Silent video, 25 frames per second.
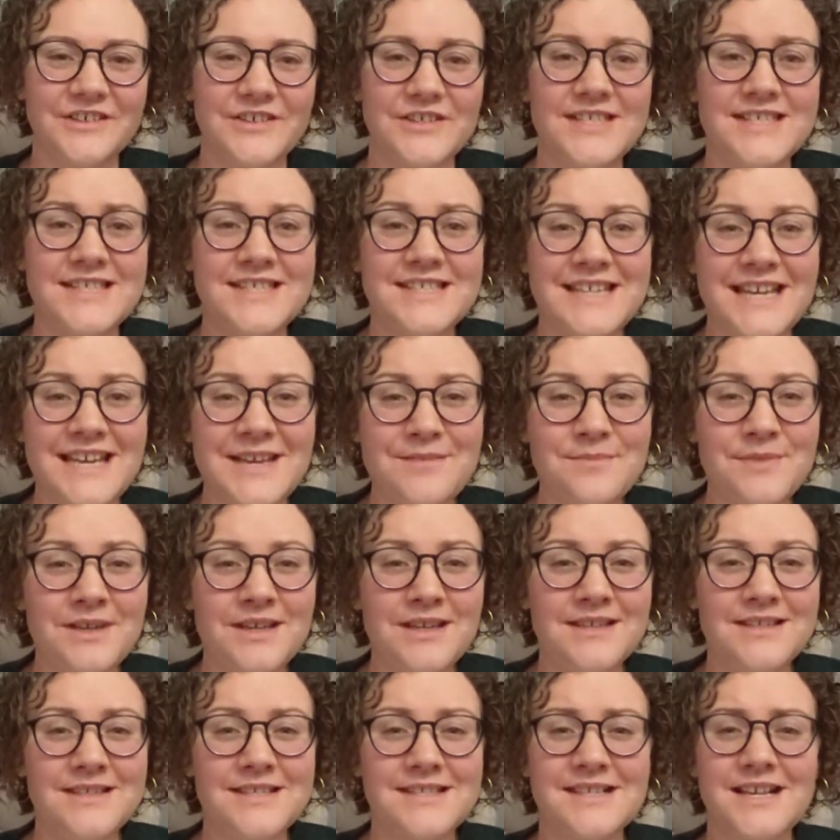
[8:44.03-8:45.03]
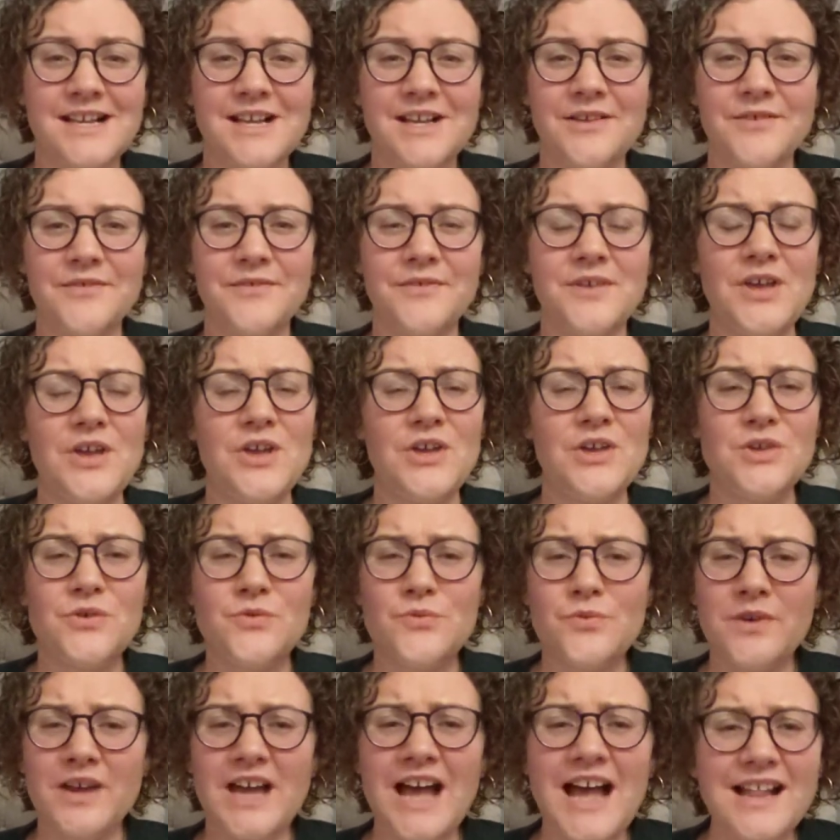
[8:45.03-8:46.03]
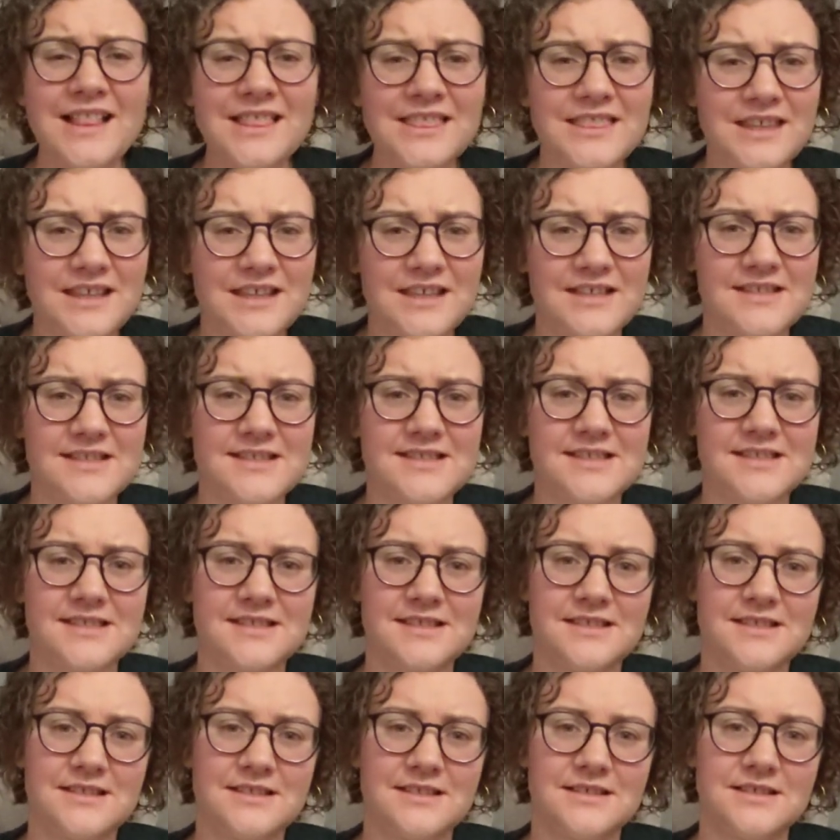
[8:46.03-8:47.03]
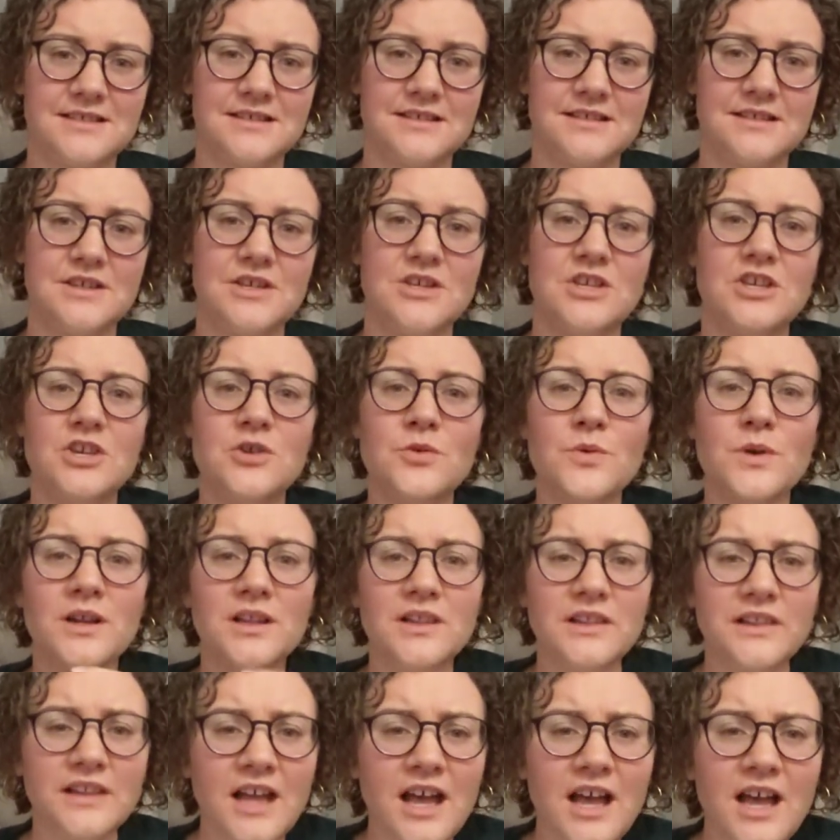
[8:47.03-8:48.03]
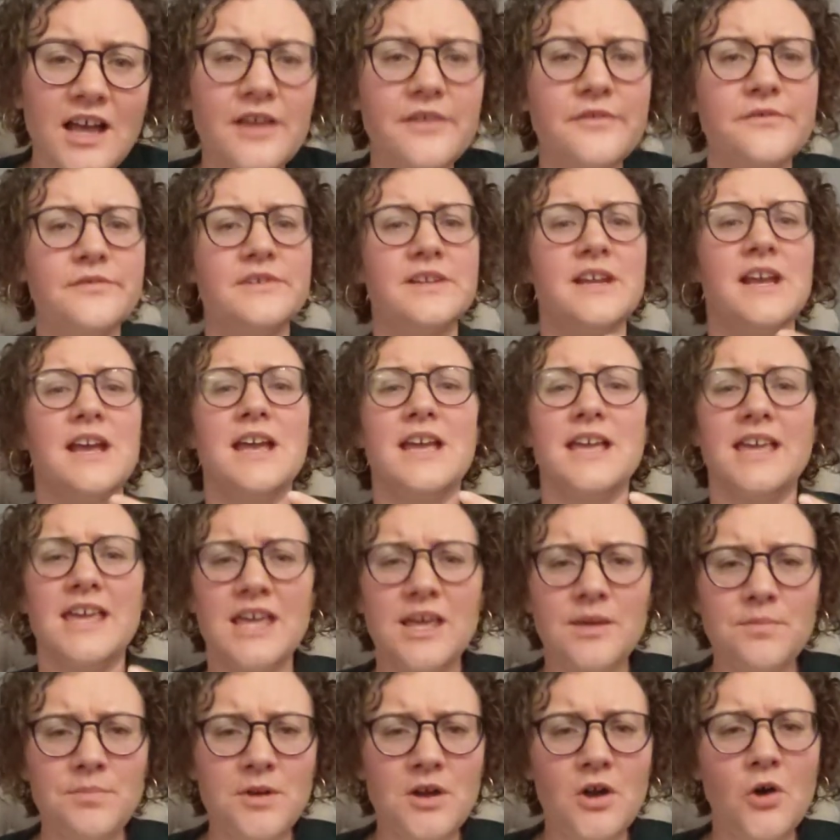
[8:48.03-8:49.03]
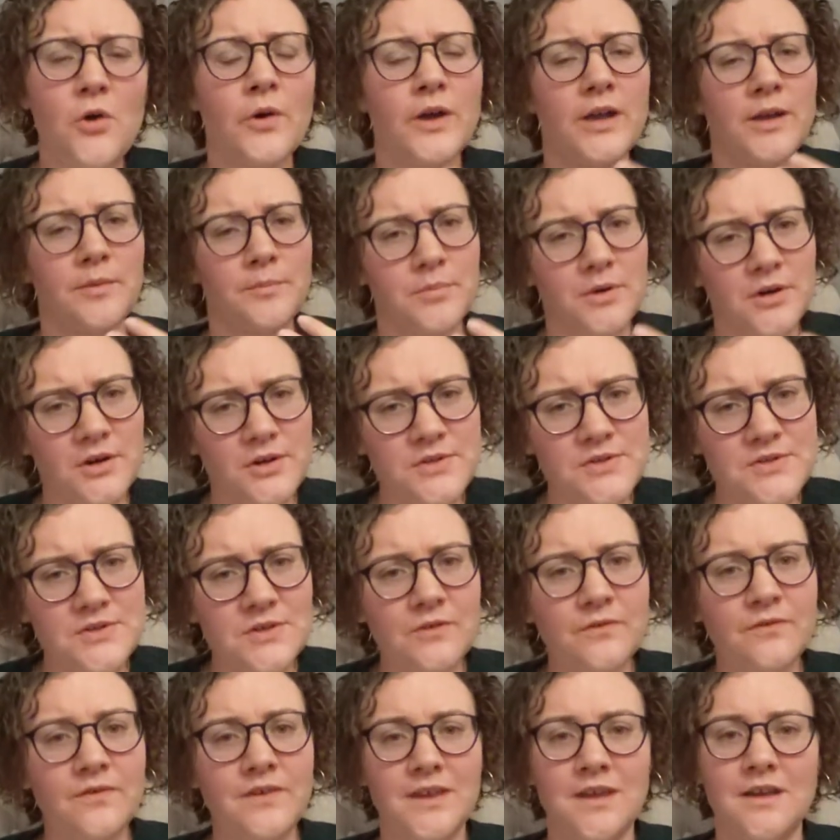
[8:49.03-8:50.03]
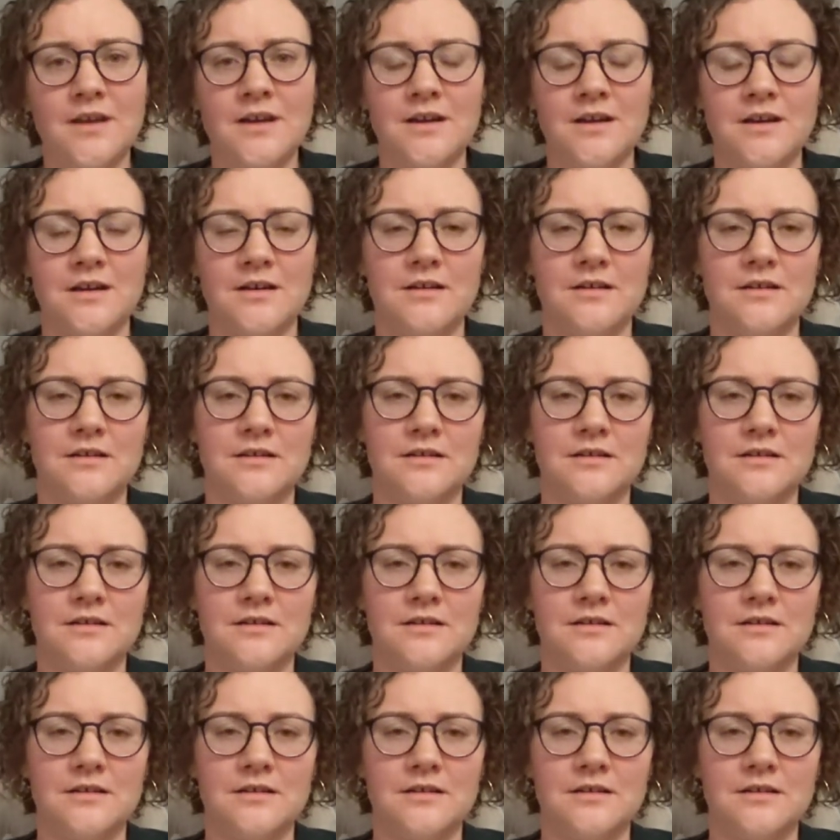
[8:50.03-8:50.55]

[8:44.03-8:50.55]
statements of, you have got this, you are loved, keep going, persevere.